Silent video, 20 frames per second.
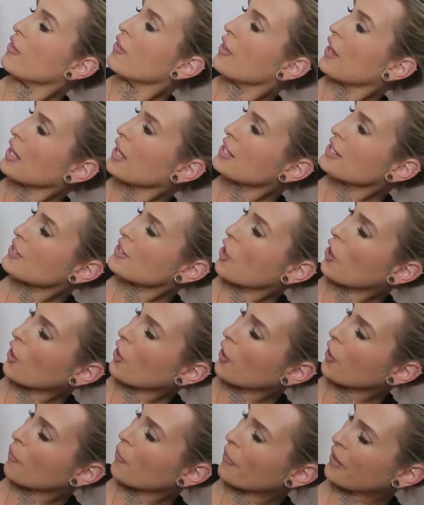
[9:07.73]
This
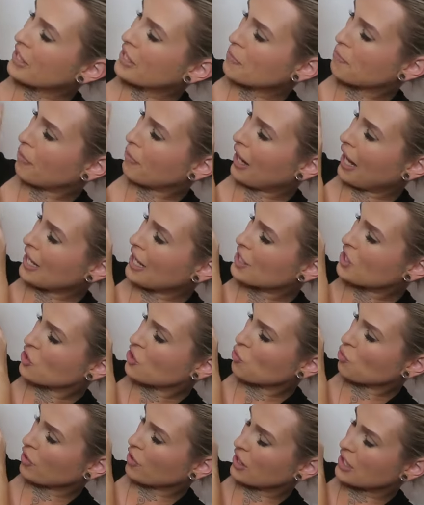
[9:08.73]
home is
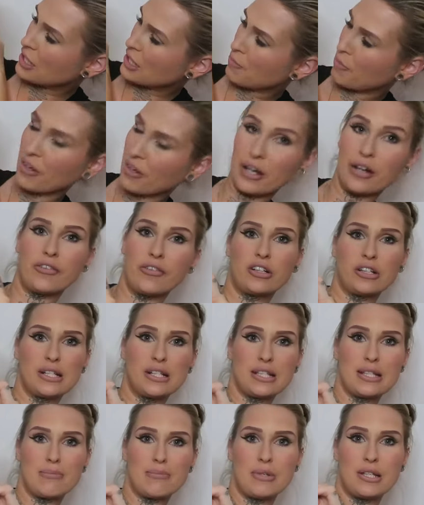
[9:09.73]
blessed with the spirit of
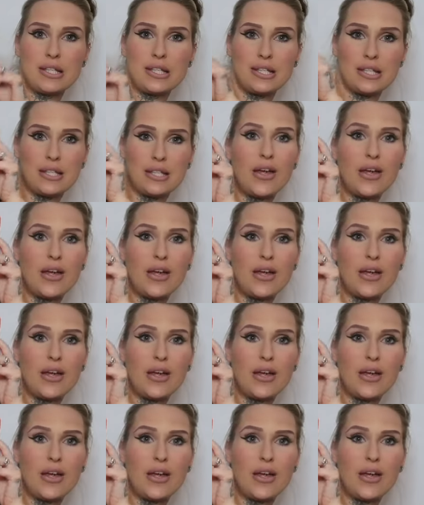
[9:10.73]
Christmas.